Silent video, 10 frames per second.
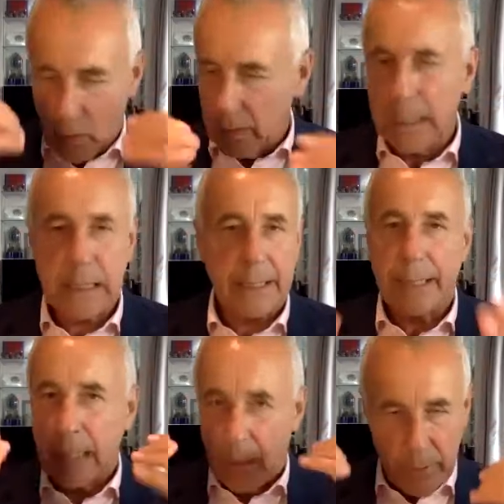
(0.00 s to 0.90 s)
And these are the
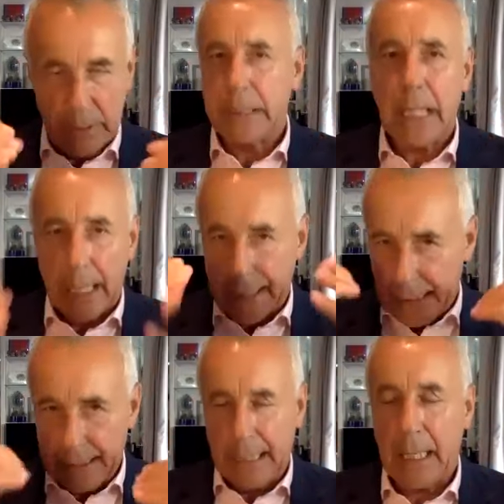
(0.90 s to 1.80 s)
numbers and
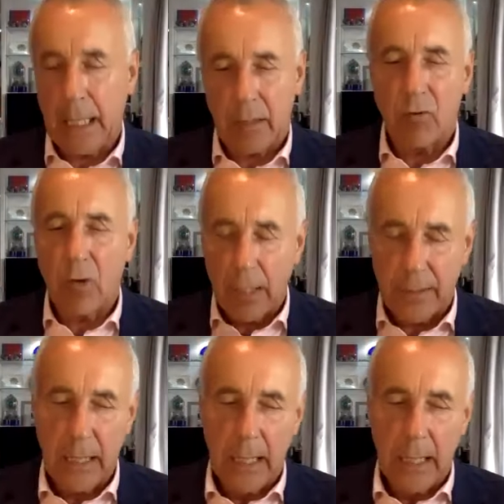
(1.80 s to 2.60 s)
and a rather